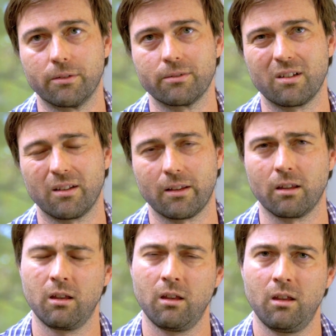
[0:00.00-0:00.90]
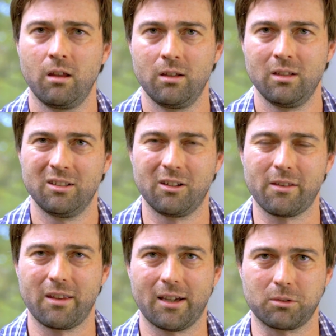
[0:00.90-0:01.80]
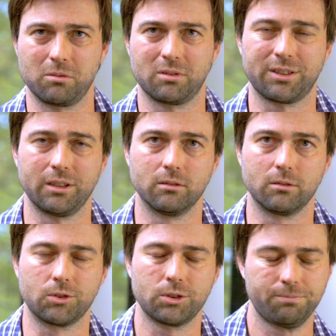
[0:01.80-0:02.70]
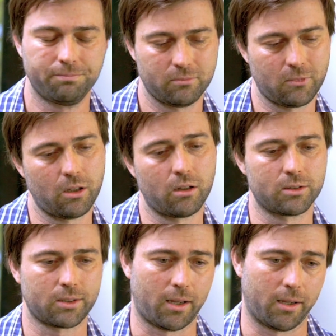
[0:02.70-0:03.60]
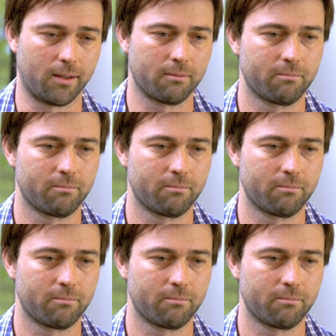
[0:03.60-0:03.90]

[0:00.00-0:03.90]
I think a lot of the actual skills, say